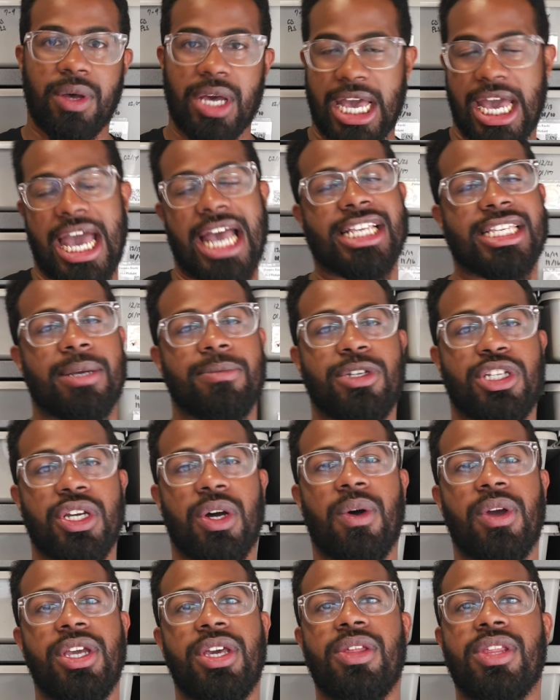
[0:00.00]
As I'm
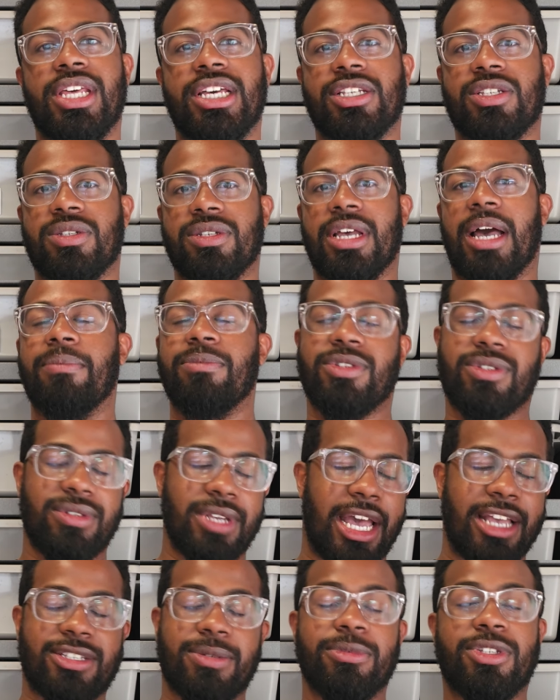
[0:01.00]
showing you this,
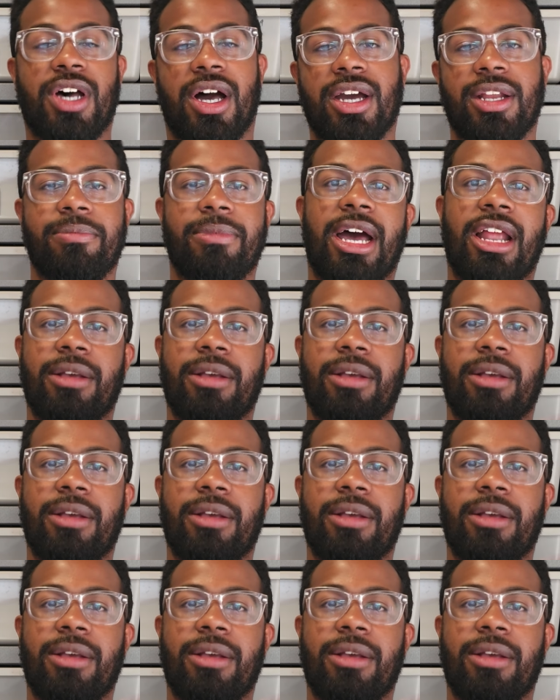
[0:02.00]
as I'm talking about